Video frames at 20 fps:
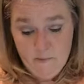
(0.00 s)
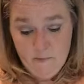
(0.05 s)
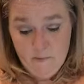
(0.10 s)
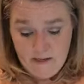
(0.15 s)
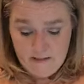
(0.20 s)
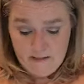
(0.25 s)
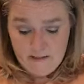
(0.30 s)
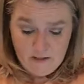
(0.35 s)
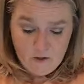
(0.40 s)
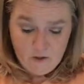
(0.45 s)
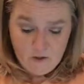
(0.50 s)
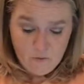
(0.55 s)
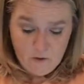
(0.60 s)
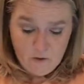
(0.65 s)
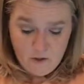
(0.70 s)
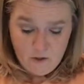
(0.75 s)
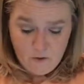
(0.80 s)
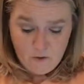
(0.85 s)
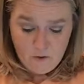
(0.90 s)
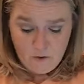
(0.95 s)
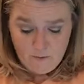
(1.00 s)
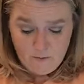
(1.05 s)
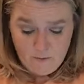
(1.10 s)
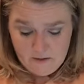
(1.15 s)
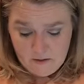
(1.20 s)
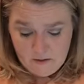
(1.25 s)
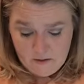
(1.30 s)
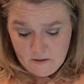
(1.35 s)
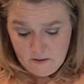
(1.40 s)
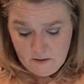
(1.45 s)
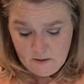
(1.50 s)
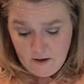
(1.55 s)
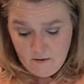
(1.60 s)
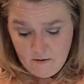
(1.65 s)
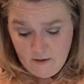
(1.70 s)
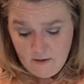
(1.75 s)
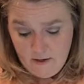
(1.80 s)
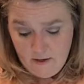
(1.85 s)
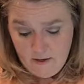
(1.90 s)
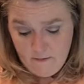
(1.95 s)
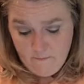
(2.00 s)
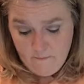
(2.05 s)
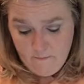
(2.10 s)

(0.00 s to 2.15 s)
I don't know. I'm so sorry.